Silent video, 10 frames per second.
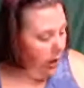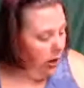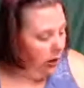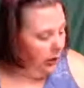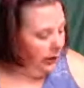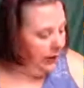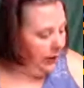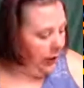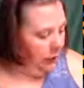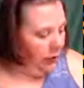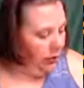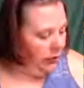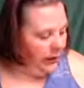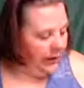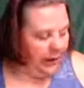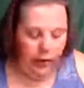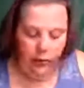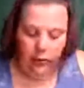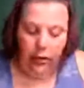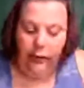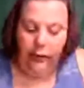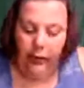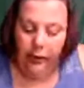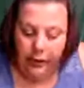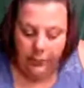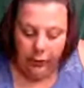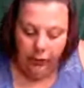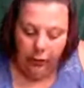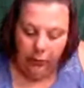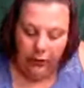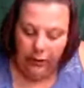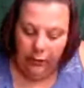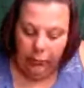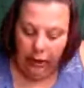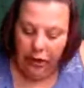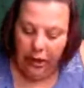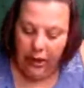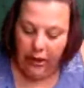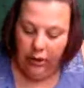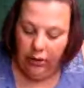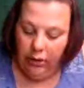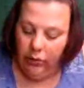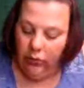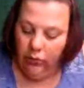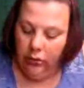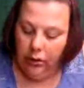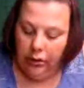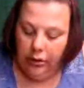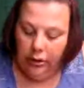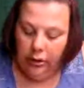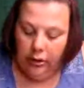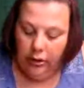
Let's see. I want to use this teal color first, but do I want the brush end or the